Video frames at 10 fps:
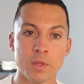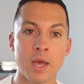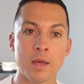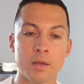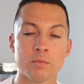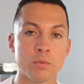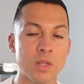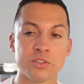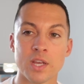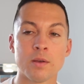at
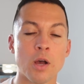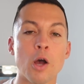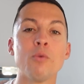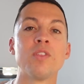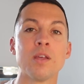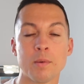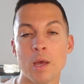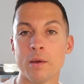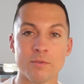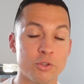let's say hopefully
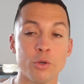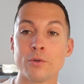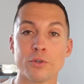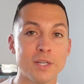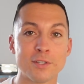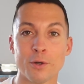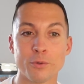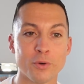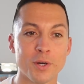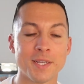at 200 years
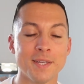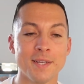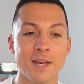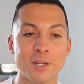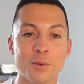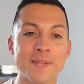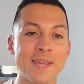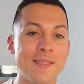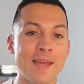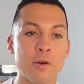old, right? I don't want
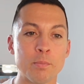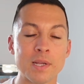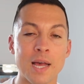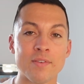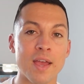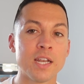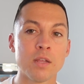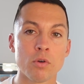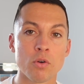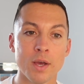to get there and be have
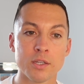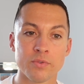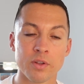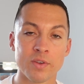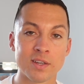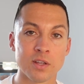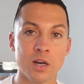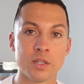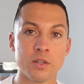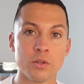any regrets for the things that
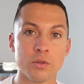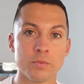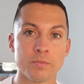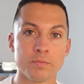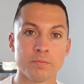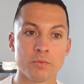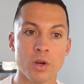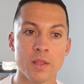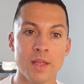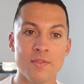I didn't do.
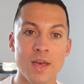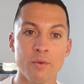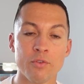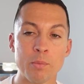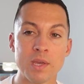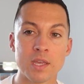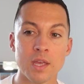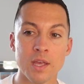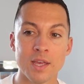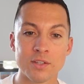Right, that, that for me
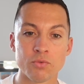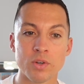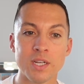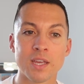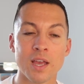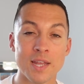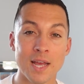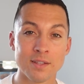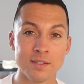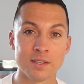is really
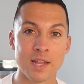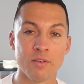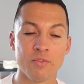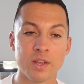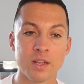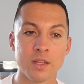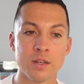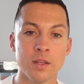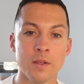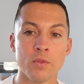connecting to that
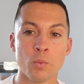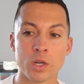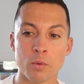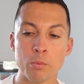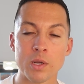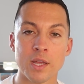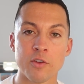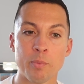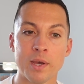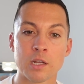feeling when I'm on my
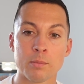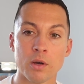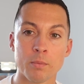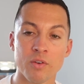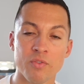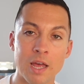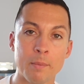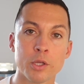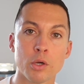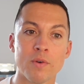deathbed and my, my
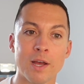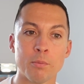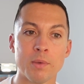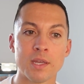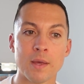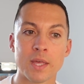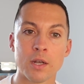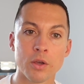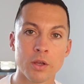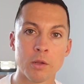family are around me and they're
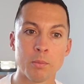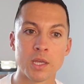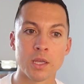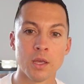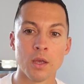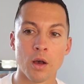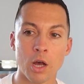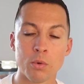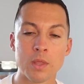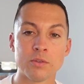looking at me.
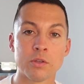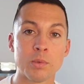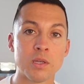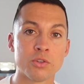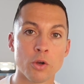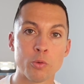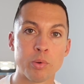I want them to be so